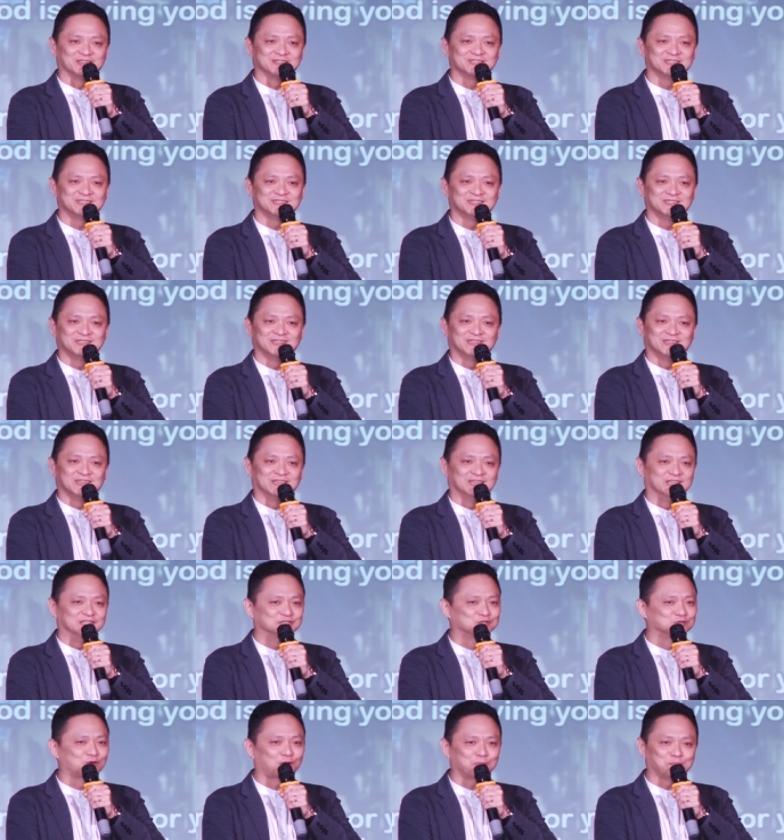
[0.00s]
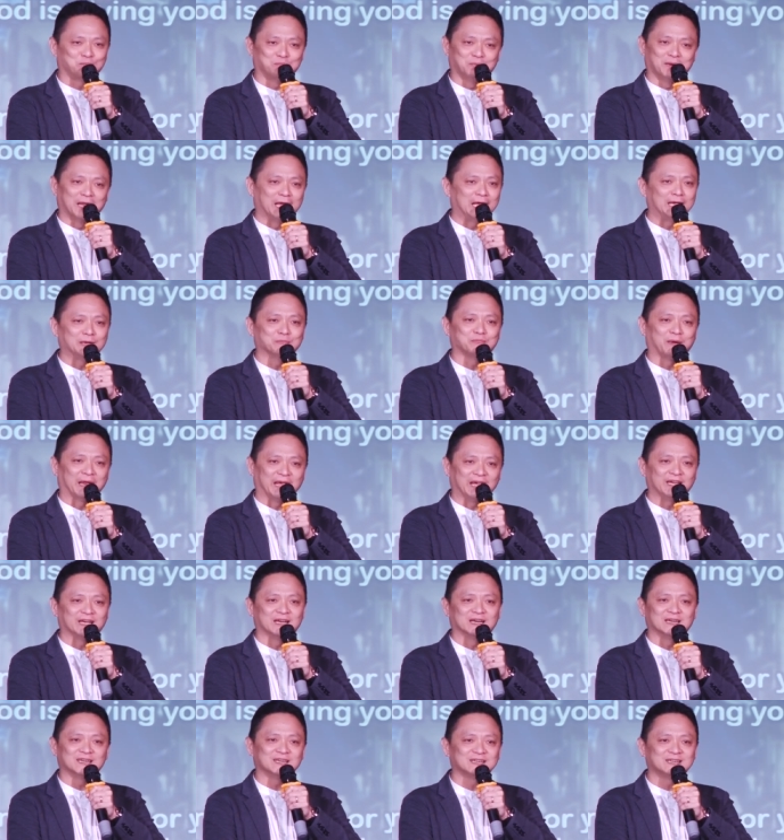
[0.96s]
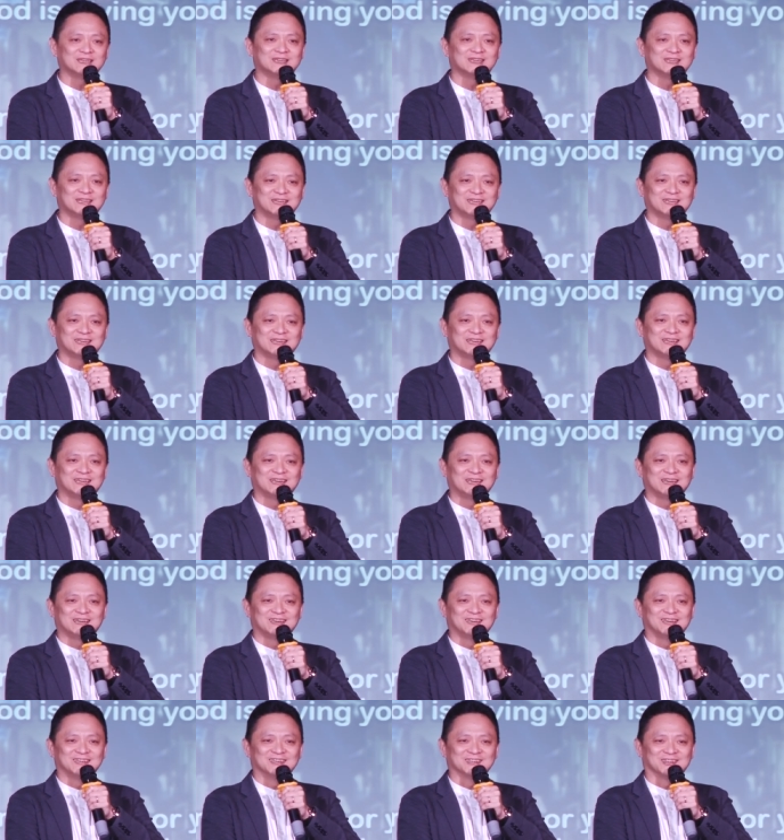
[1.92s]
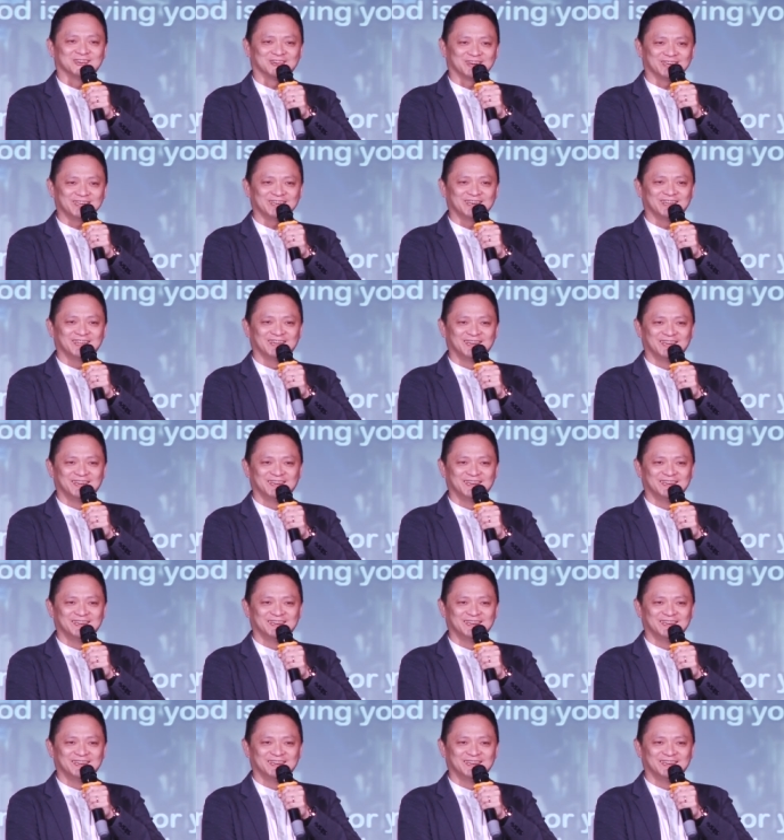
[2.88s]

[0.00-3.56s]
one. He's not playing, playing. Correct?